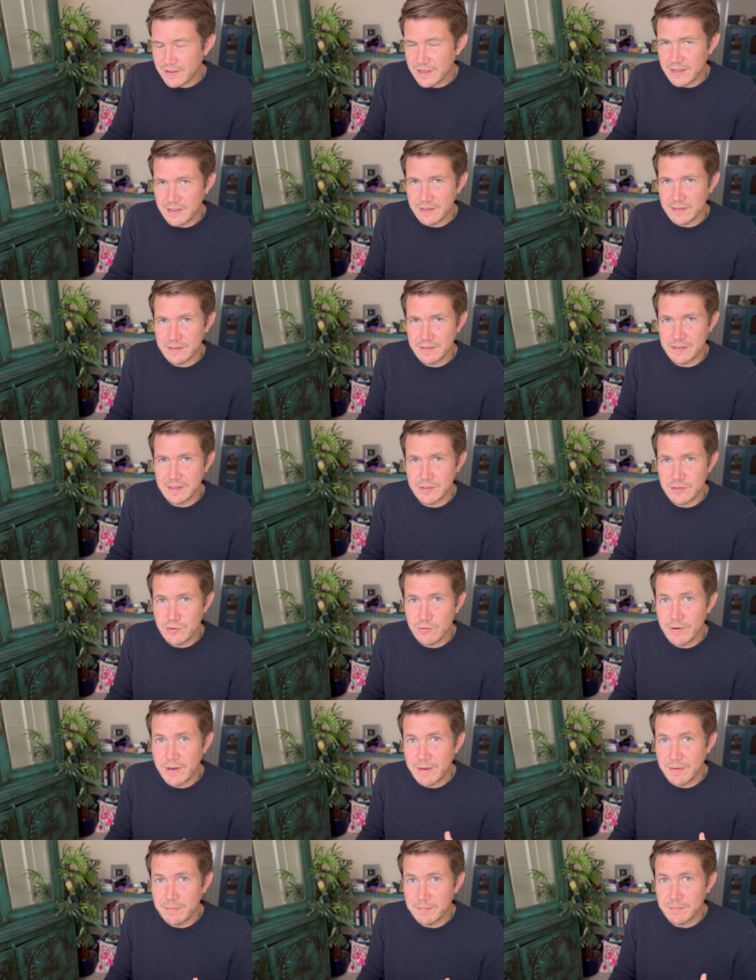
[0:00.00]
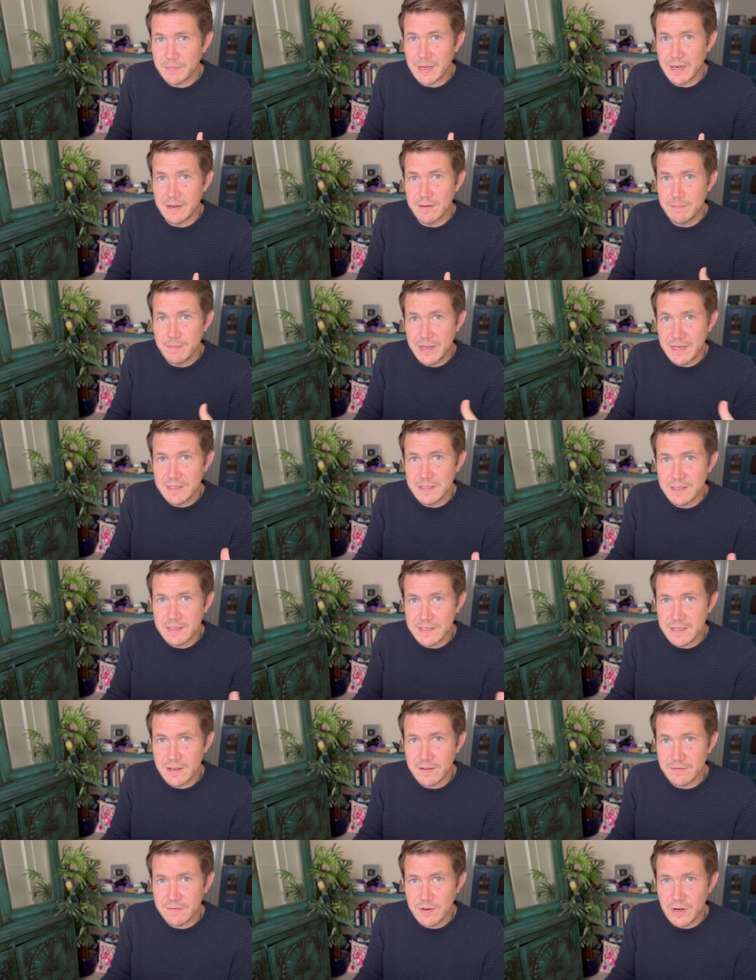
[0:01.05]
a dream kind of makes
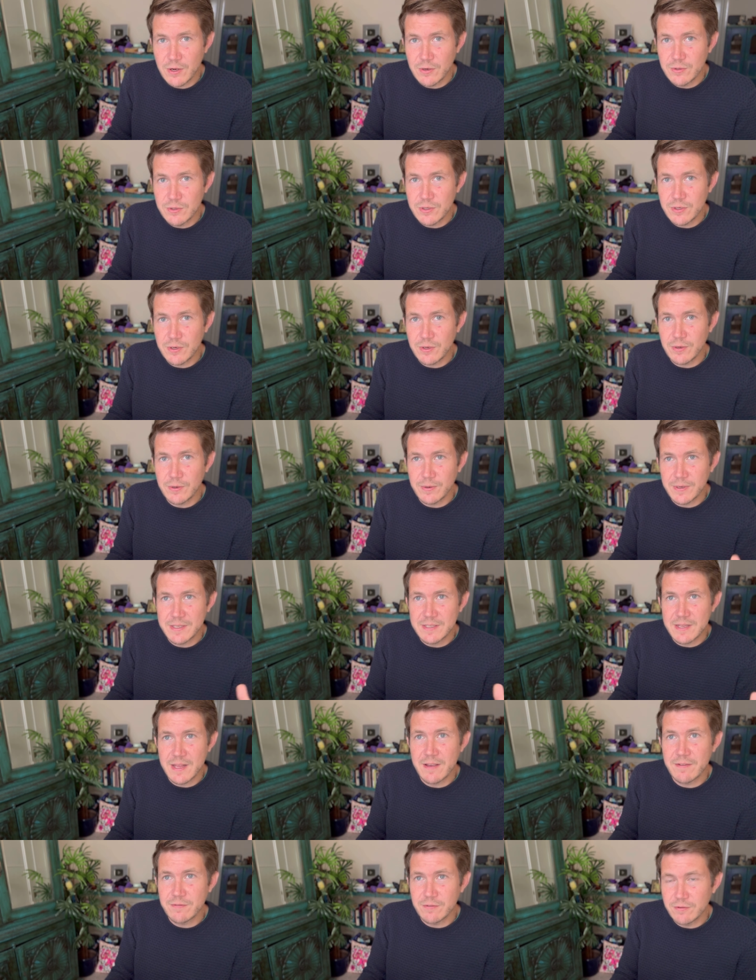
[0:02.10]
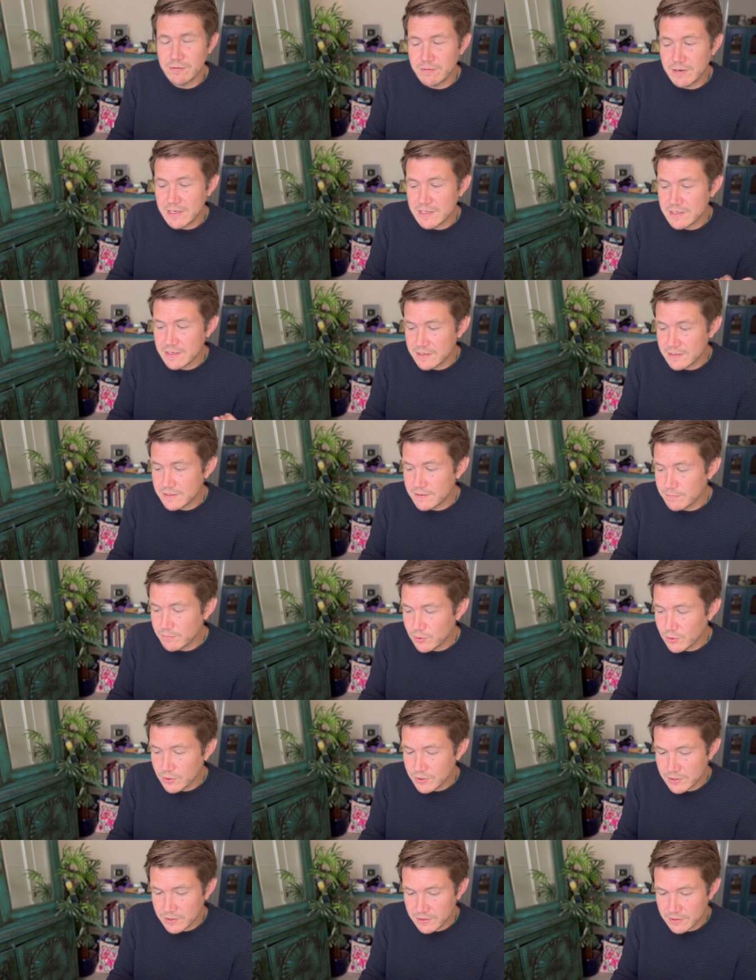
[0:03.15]
itself known to you, it's there for a reason, it's
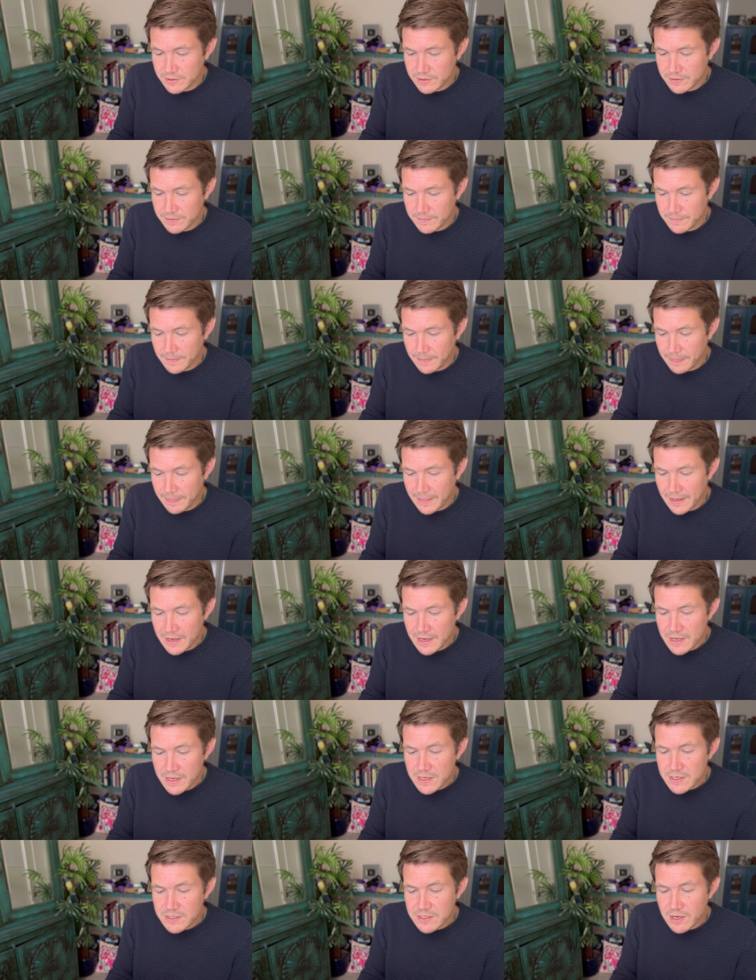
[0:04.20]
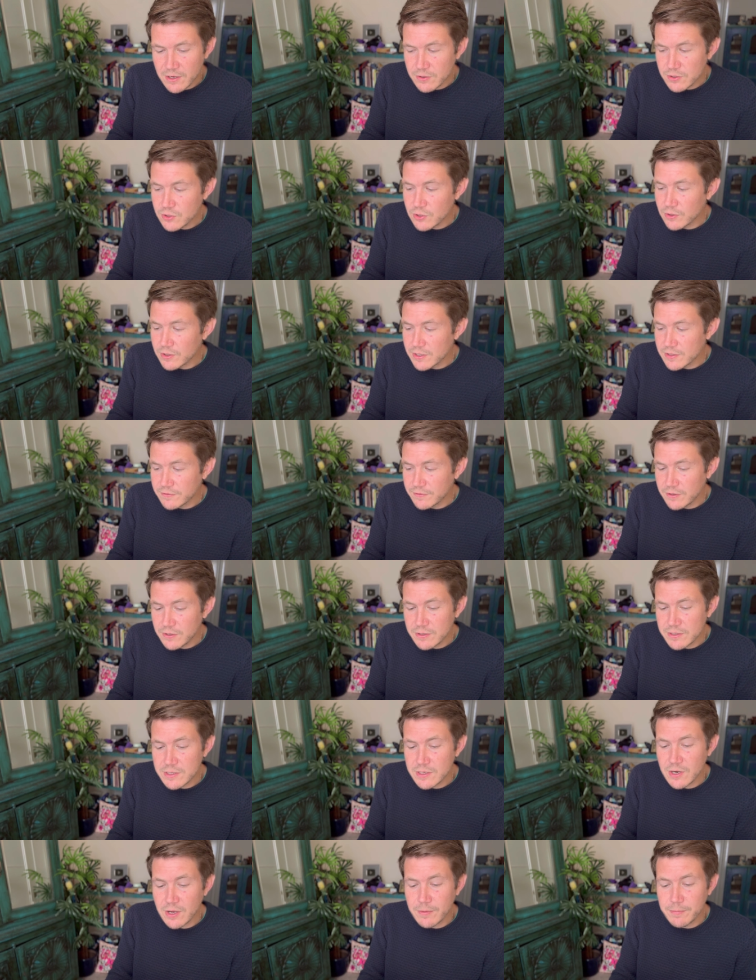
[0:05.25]
important. So Taurus, for you, it's
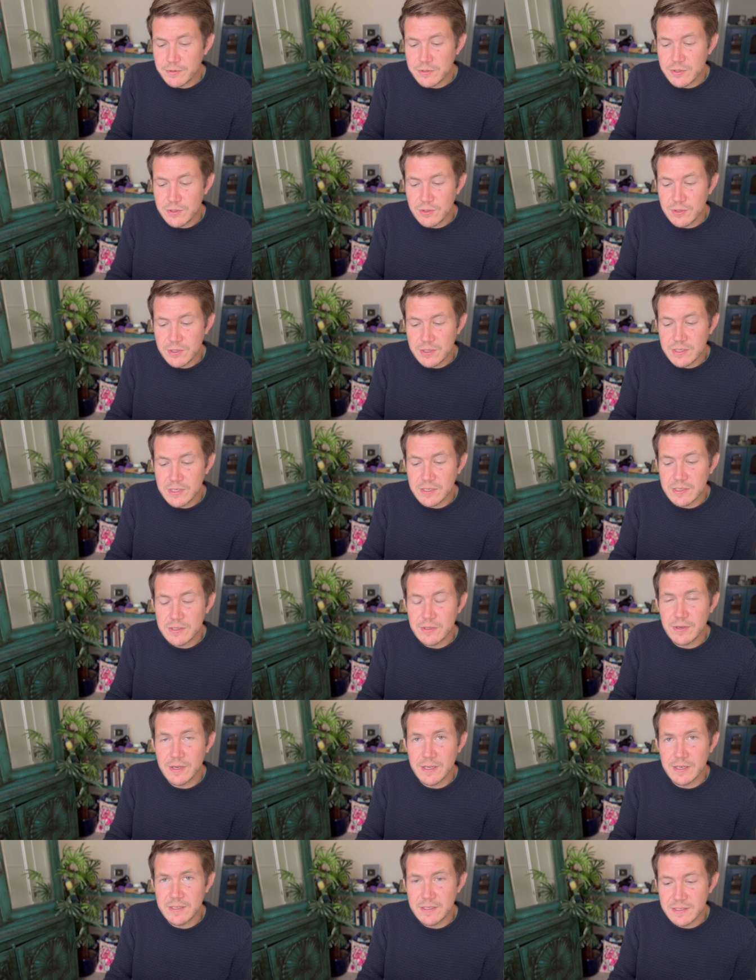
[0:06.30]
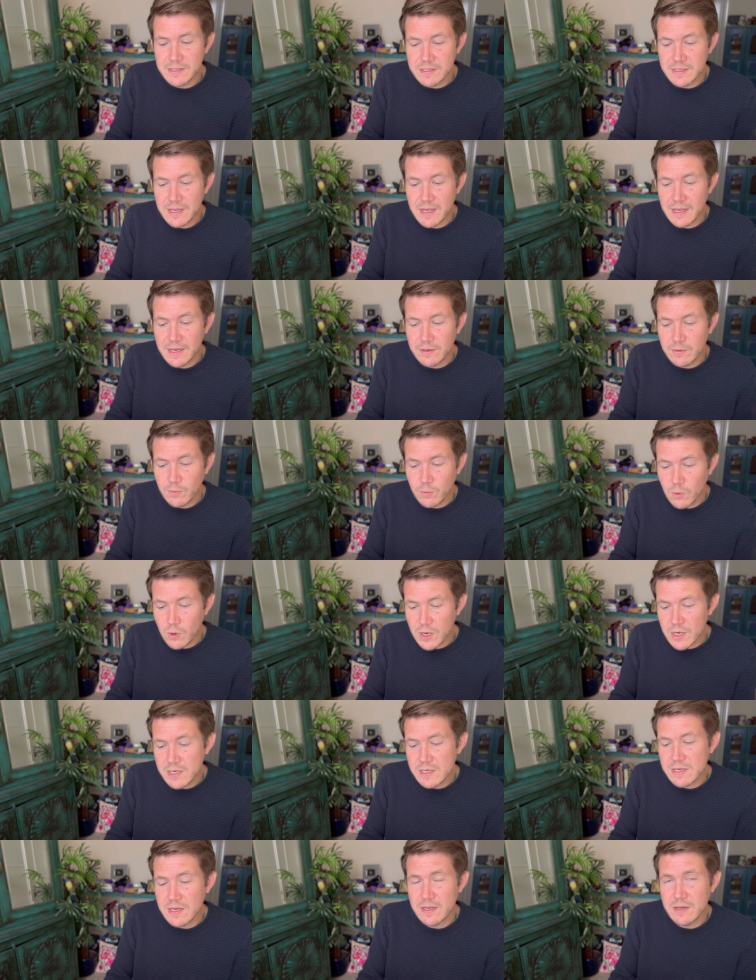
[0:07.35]
an opportunity to understand
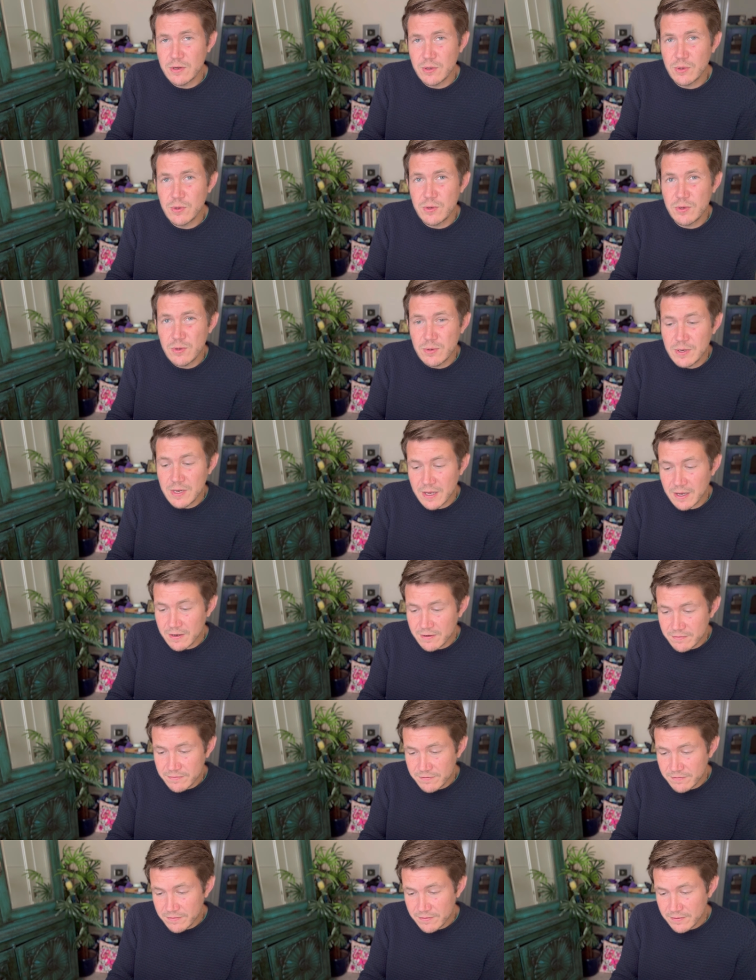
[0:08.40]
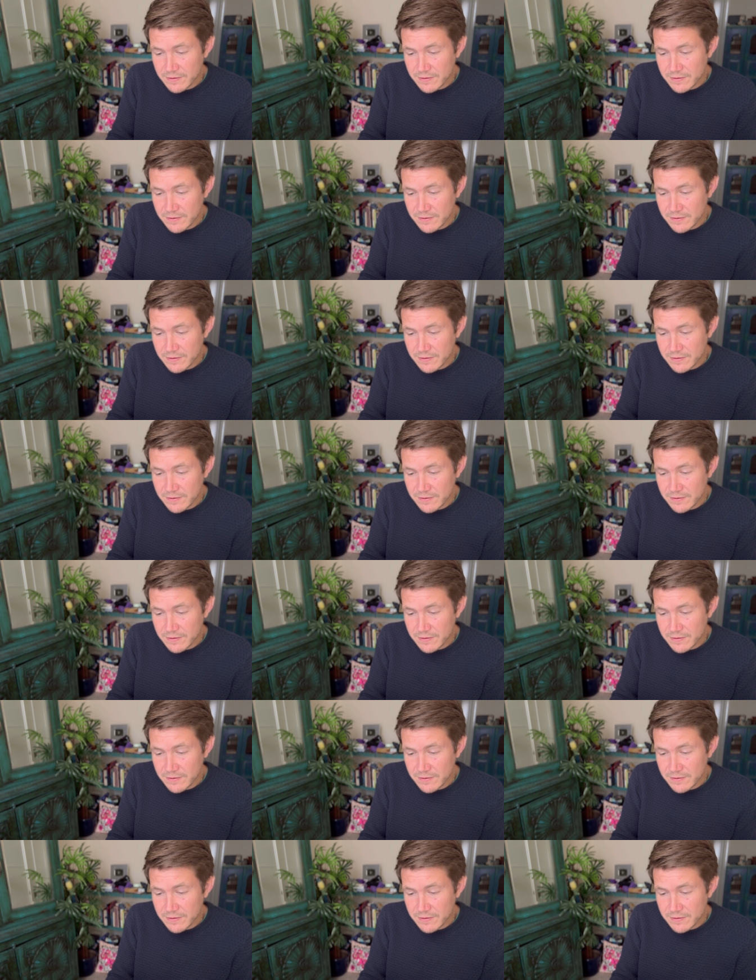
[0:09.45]
what and who you love